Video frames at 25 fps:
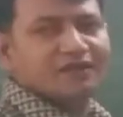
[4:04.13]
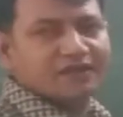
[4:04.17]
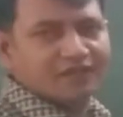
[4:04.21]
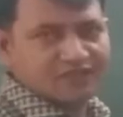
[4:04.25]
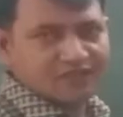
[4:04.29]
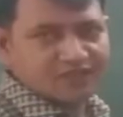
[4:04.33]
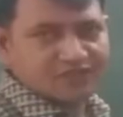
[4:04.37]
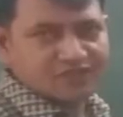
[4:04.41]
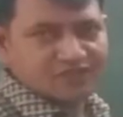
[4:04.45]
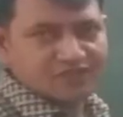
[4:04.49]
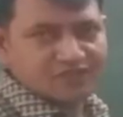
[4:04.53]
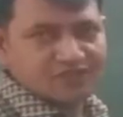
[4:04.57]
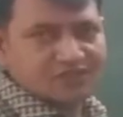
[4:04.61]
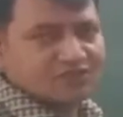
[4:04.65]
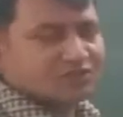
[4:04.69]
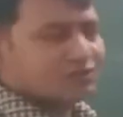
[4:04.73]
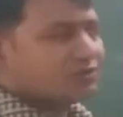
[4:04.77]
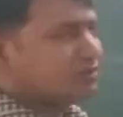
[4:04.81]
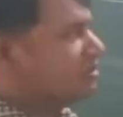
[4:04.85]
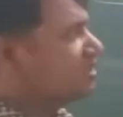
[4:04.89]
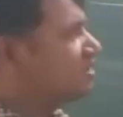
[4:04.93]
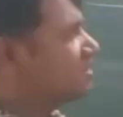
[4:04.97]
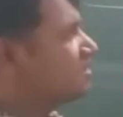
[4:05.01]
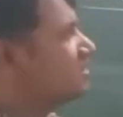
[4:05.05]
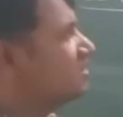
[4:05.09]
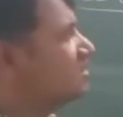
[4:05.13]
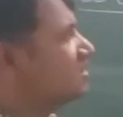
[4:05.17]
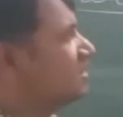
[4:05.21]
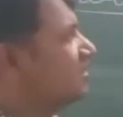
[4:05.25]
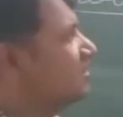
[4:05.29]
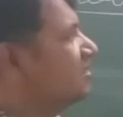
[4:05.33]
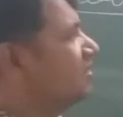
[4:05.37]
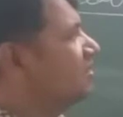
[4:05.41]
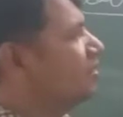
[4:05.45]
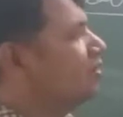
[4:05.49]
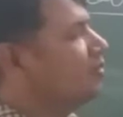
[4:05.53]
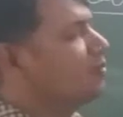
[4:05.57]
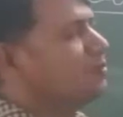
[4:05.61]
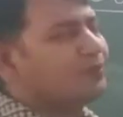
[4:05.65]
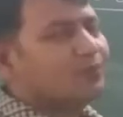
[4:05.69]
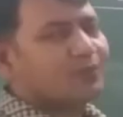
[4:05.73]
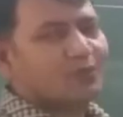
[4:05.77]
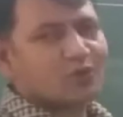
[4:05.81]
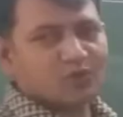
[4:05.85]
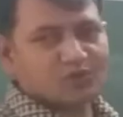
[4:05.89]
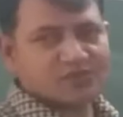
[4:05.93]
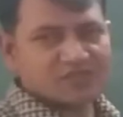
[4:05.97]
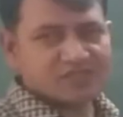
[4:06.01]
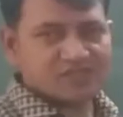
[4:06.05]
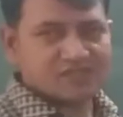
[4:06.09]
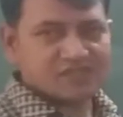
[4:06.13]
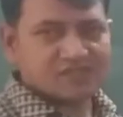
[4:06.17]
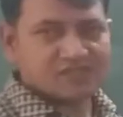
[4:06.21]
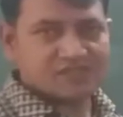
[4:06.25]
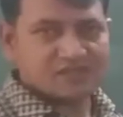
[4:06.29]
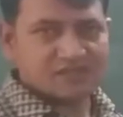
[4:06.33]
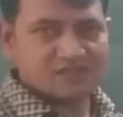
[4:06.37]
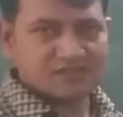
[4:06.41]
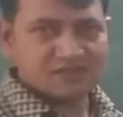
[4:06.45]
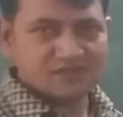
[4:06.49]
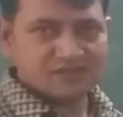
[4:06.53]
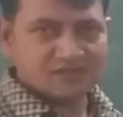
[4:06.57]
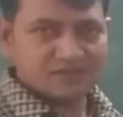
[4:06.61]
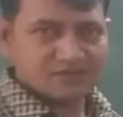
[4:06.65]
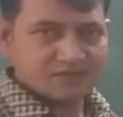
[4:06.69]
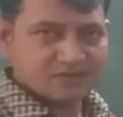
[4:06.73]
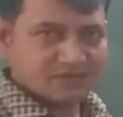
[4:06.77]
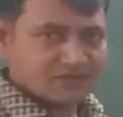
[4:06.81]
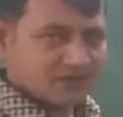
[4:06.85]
reaction. So this is a process.